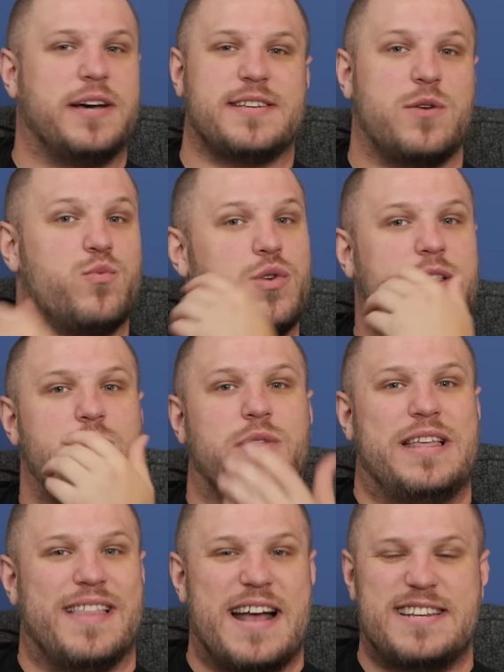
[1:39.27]
because I really,
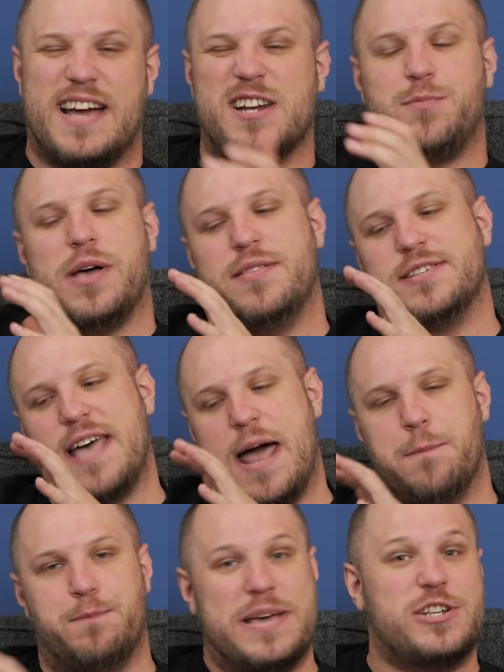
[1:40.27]
really liked it. I got to play this
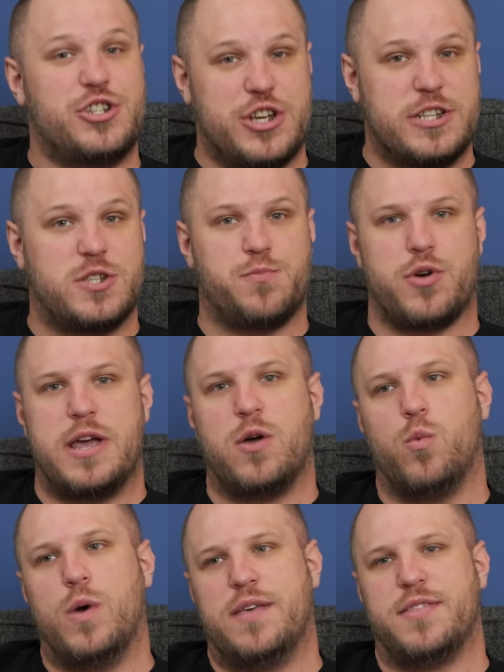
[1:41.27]
at BGG
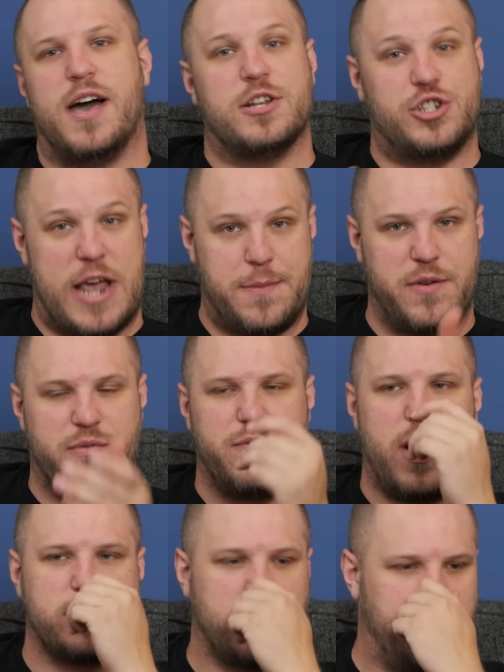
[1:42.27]
Spring with uh, Jamie from
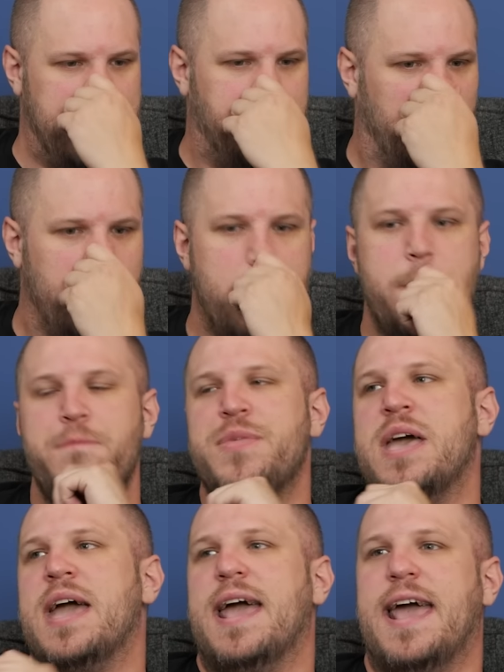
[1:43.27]
Foster the Meeple.
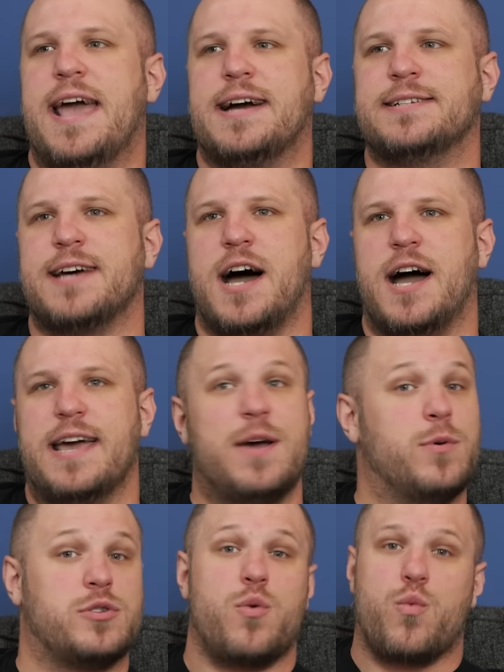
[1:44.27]
And uh, it
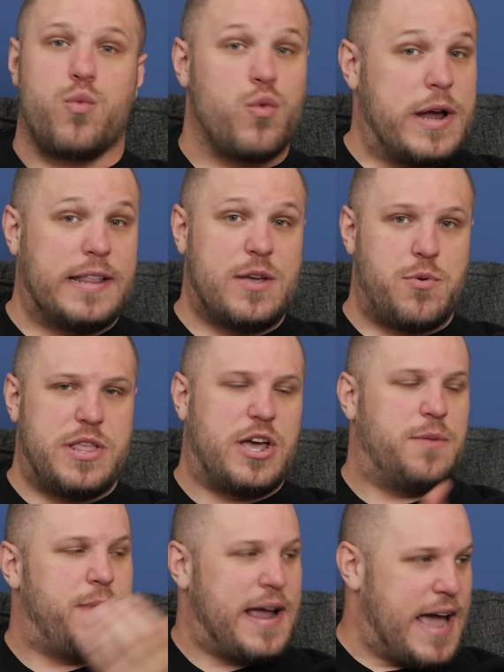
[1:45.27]
was really, really
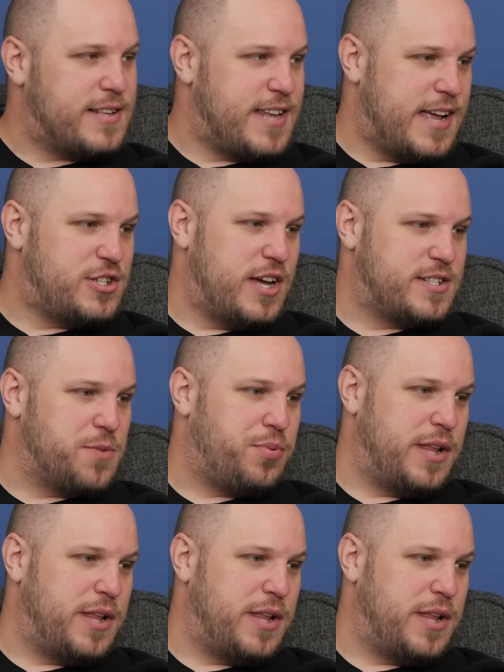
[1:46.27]
good. Mike hasn't had a chance to